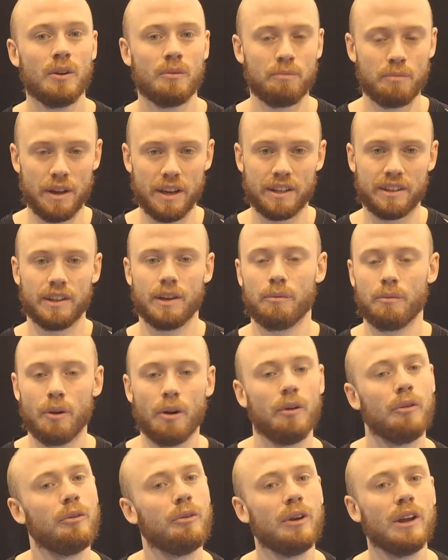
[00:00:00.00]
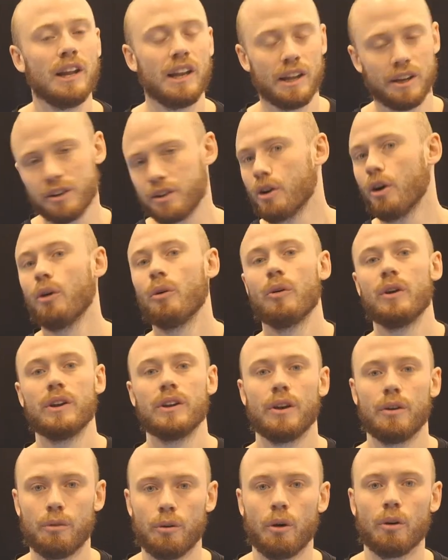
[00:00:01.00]
make them really go
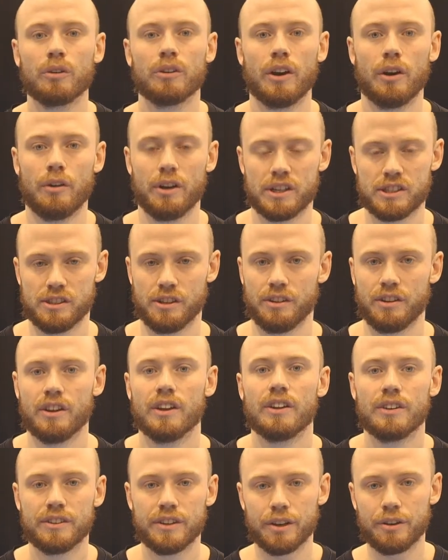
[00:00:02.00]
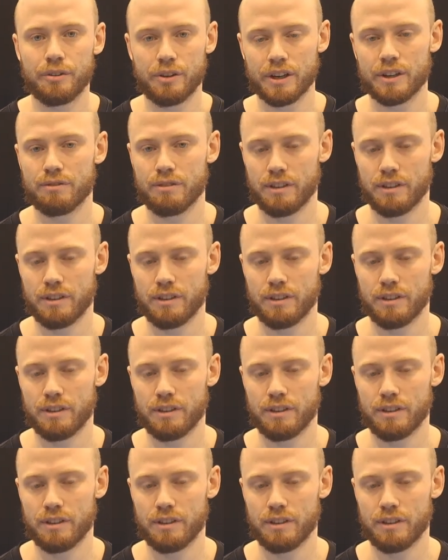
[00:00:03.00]
in the wrong direction, the trick